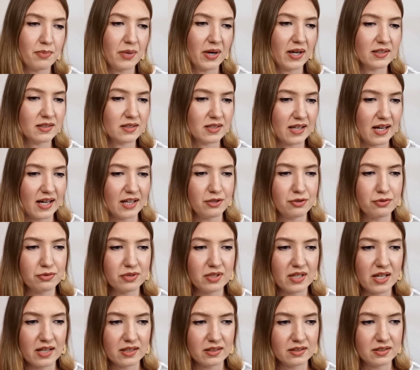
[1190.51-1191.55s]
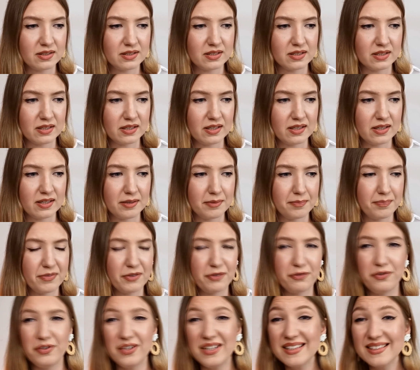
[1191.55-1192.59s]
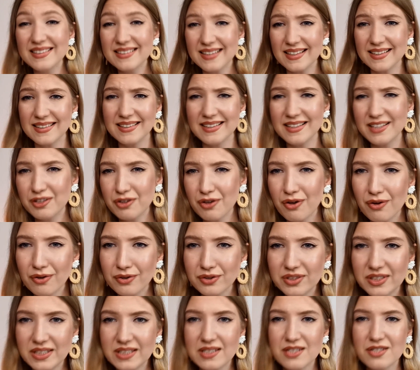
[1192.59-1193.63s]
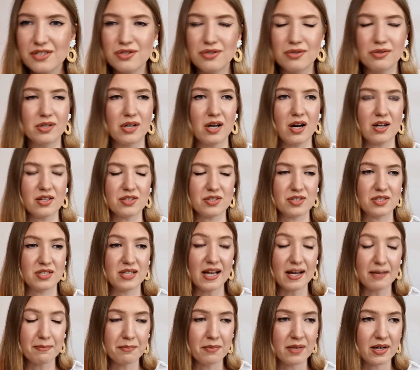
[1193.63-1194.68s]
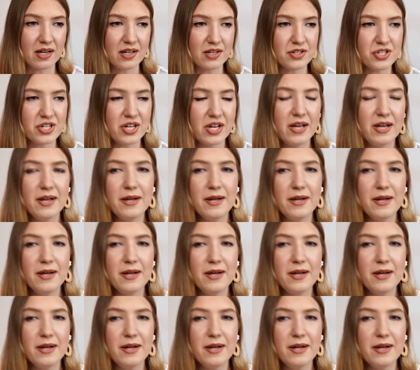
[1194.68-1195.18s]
but I do not feel that it all needs to cost that much.